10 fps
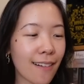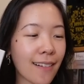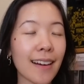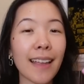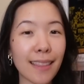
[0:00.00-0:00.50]

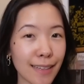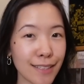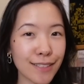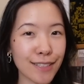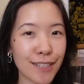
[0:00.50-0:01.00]
are
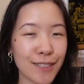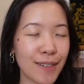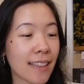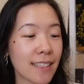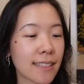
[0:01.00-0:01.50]
these two.
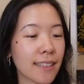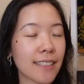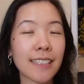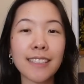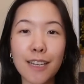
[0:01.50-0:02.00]
This
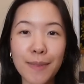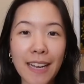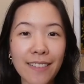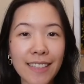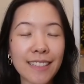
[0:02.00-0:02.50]
arc is coming
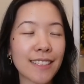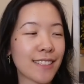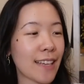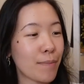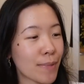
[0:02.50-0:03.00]
out in
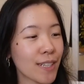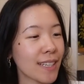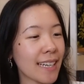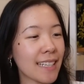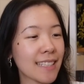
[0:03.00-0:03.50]
December.
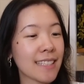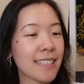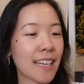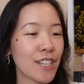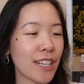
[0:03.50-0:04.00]
It's
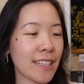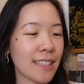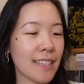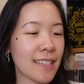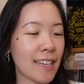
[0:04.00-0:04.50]
Second
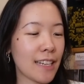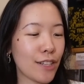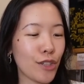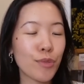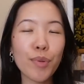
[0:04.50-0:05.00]
Chances
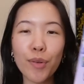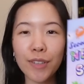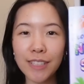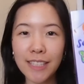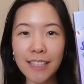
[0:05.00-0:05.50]
in
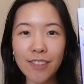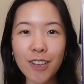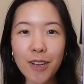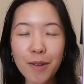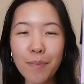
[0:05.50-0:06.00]
Newport
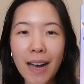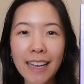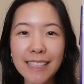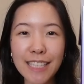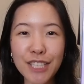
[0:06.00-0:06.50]
Stephen
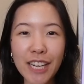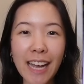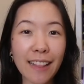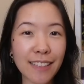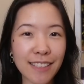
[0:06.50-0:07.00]
by TJ
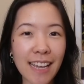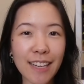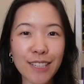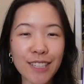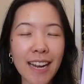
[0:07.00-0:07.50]

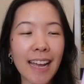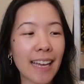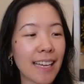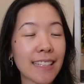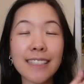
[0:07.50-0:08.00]
Alexander.
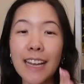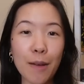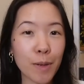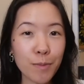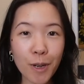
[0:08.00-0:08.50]
It's an
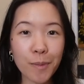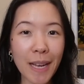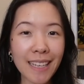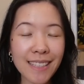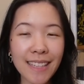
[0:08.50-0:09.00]
MM
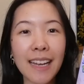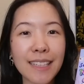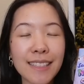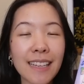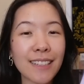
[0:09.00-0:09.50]
romance and
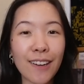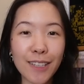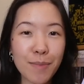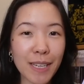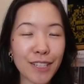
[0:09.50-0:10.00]
it's set on
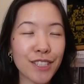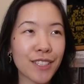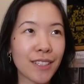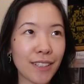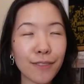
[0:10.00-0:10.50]
a
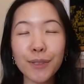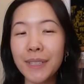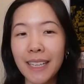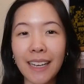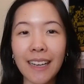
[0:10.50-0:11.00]
beach in
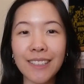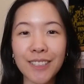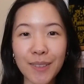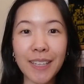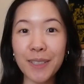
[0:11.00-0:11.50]
Florida
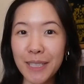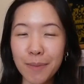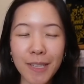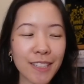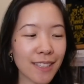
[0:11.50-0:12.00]
during
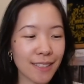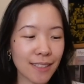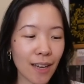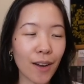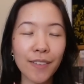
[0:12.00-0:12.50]
Christmas.
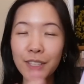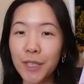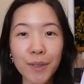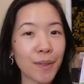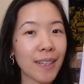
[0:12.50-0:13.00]
So if
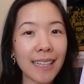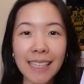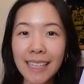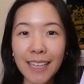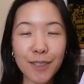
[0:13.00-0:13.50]
you
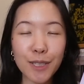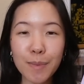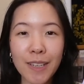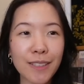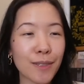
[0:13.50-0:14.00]
need a
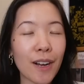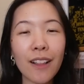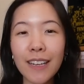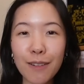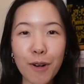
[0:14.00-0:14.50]
Christmas or
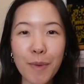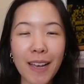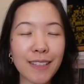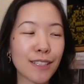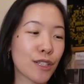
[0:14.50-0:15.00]
holiday
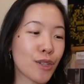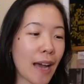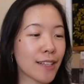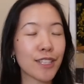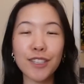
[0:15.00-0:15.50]
romance to
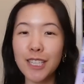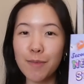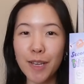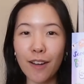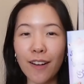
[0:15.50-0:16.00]
add to your
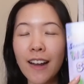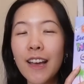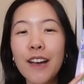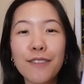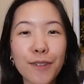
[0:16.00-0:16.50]
TBR
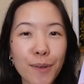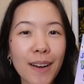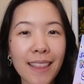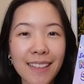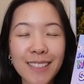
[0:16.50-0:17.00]

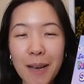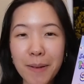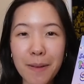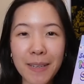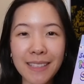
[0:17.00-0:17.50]
for this
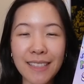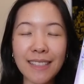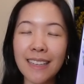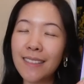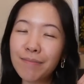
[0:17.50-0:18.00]
upcoming
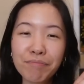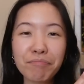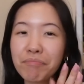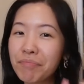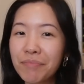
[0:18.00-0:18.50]
season,
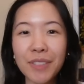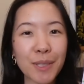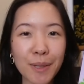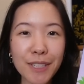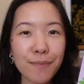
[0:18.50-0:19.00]

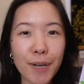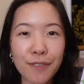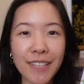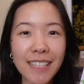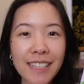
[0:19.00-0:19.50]
this one is
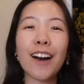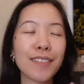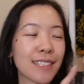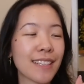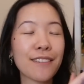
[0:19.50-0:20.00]
perfect.
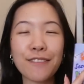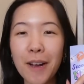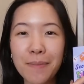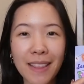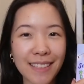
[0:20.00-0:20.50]
Obviously,
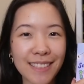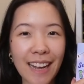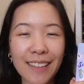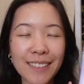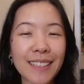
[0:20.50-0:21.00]
from this
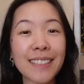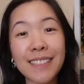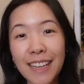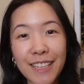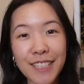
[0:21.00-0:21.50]
title, it's a
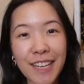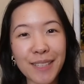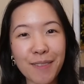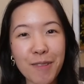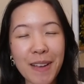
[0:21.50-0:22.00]
second
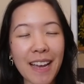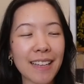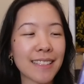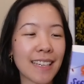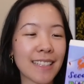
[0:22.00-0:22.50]
chance
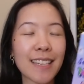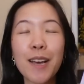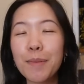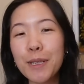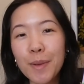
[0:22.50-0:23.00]
romance. It's
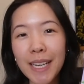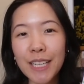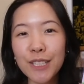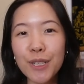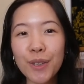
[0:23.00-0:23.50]

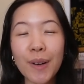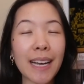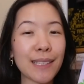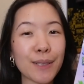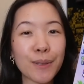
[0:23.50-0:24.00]
between two
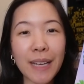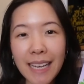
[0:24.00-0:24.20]
high school